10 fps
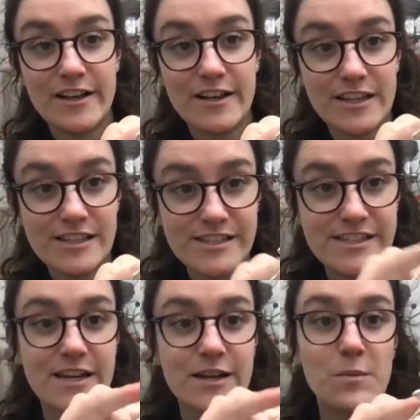
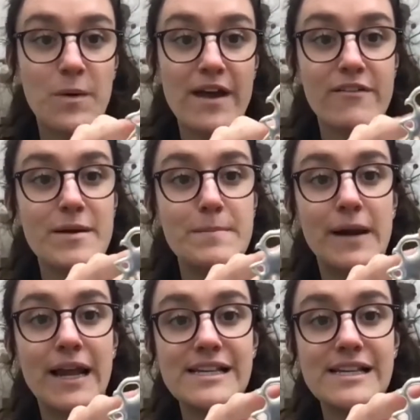consider where I'm
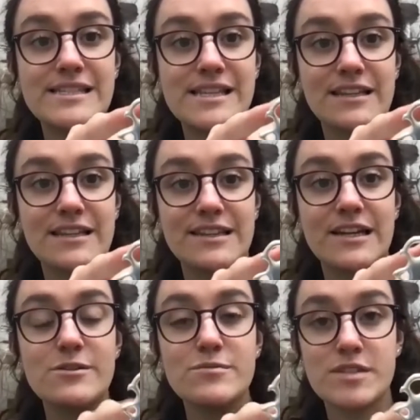placing the
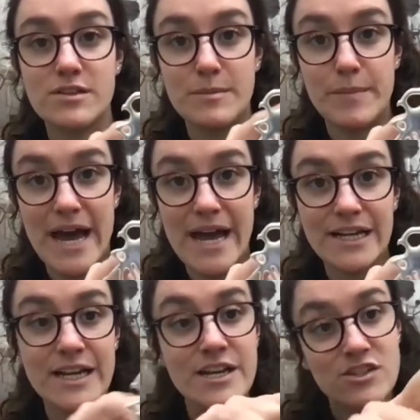loops on the back
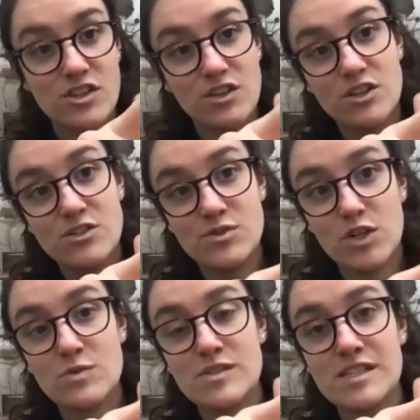so that you
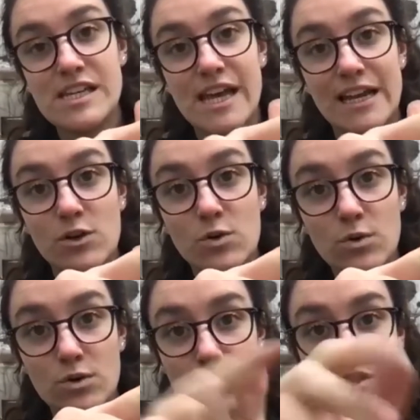don't see any
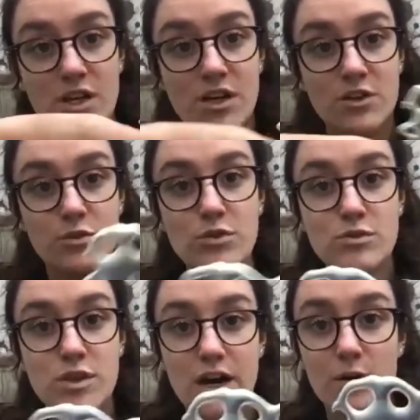cord through
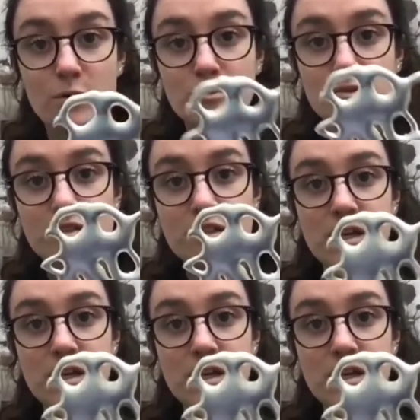the holes